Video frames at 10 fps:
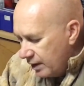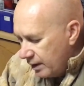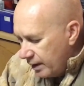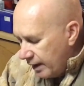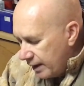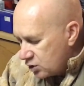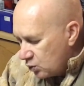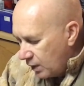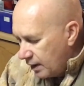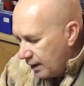as
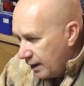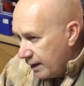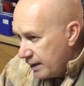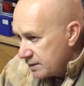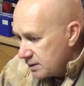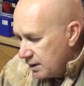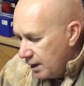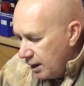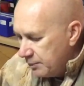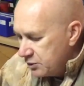well as
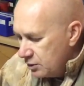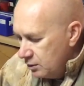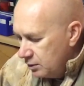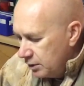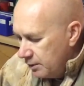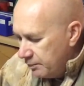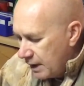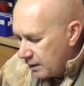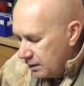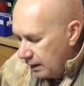absolutely
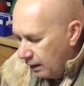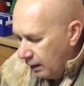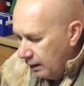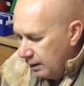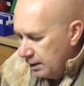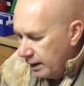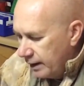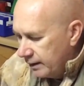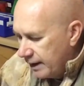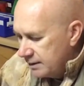parallel. And
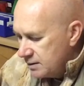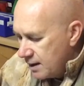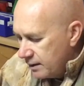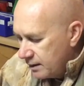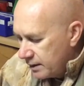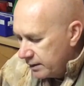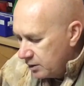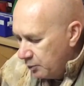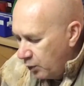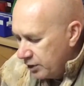that's at the critical
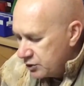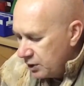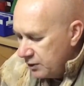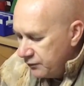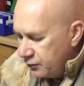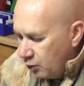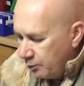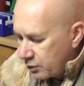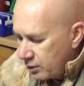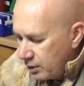point. So if your
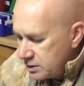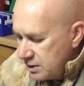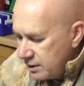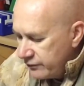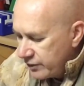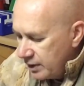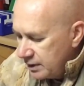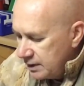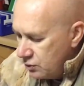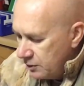brass in the front
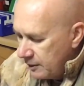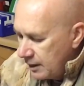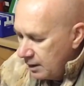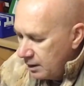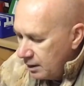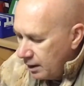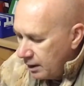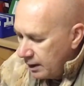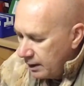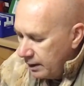here sits
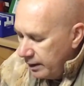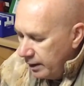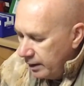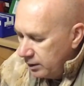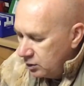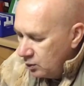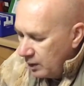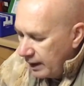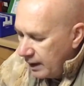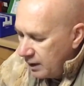skew, you will have